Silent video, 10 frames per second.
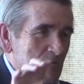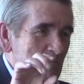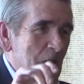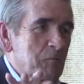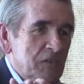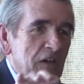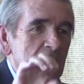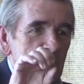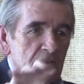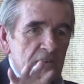
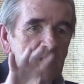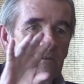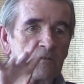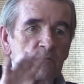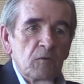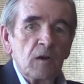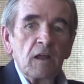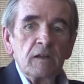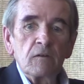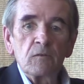representatives and senators are
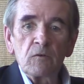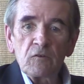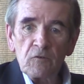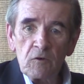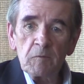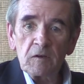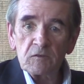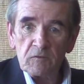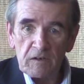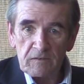here, there's a certain amount of
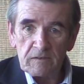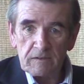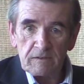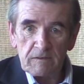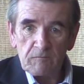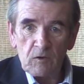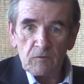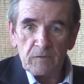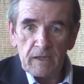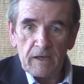trust involved
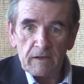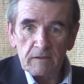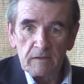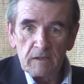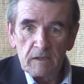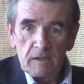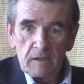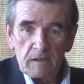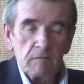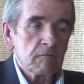in that.
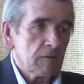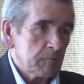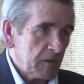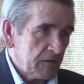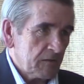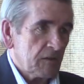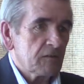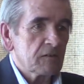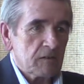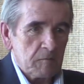One might suggest
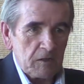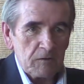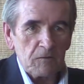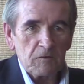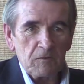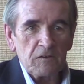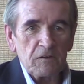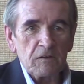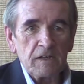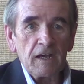it's coming under
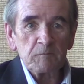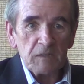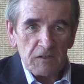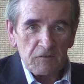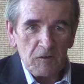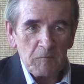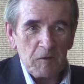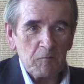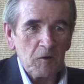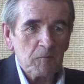increasing attack, but that's not my
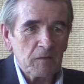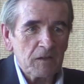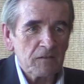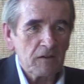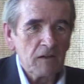problem. That's,